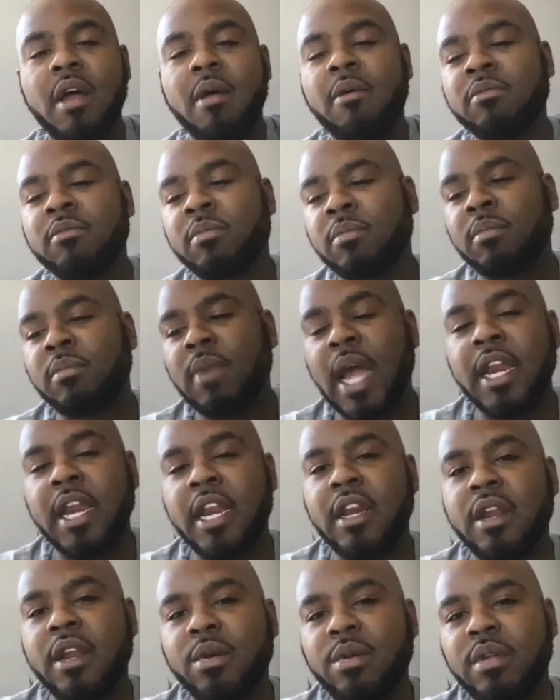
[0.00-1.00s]

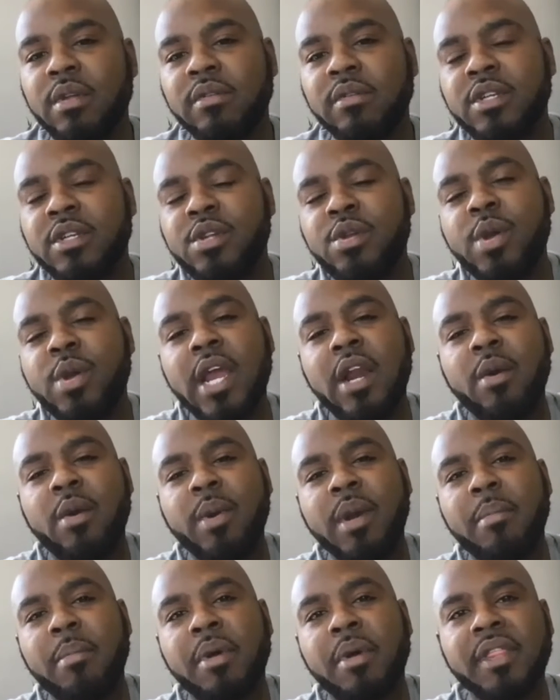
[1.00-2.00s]
I didn't know you, so you had
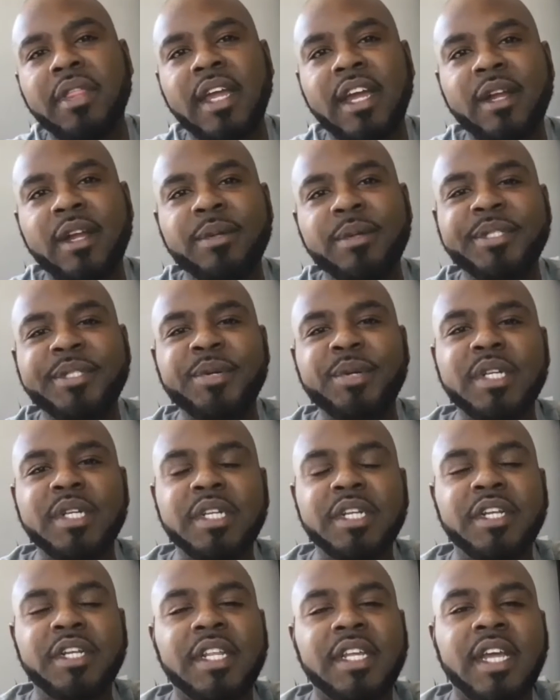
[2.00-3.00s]
already bought the house. So
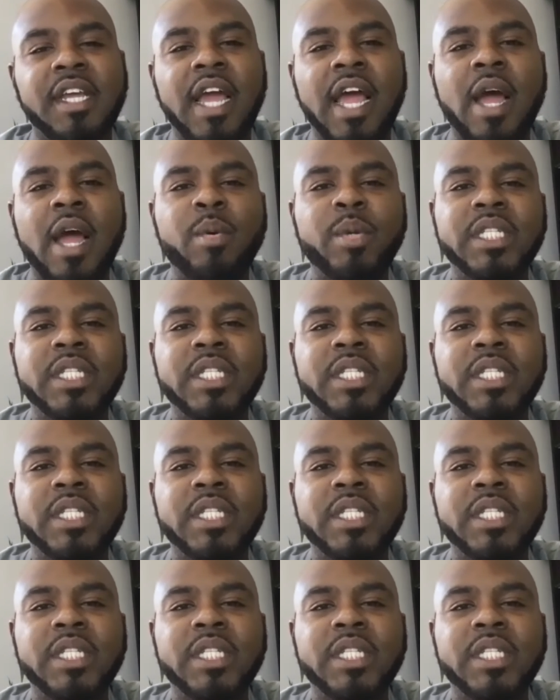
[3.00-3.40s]
clearly, I was